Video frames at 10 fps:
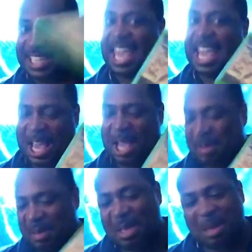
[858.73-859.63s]
game,
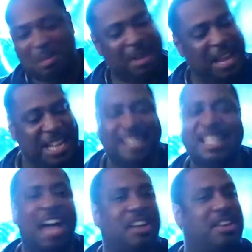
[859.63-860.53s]
but I just
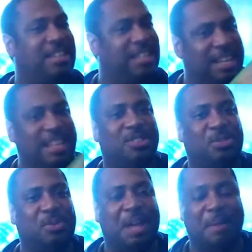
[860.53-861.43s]
I couldn't get into
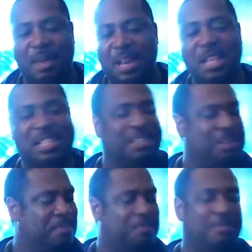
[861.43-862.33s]
it. I mean, it's
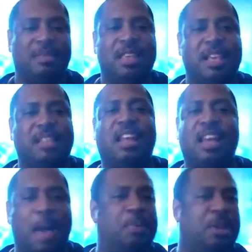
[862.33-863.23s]
it's like
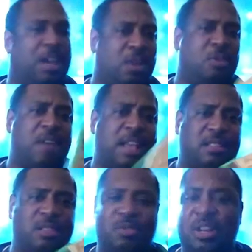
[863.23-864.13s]
I put it like
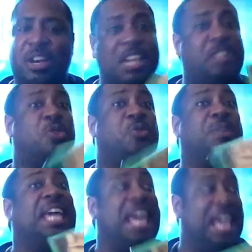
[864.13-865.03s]
Horizon Zero Dawn. It's
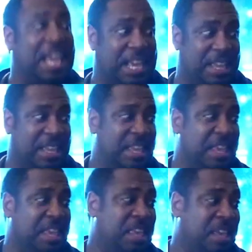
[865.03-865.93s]
okay.
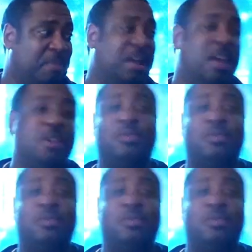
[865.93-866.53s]
I plan on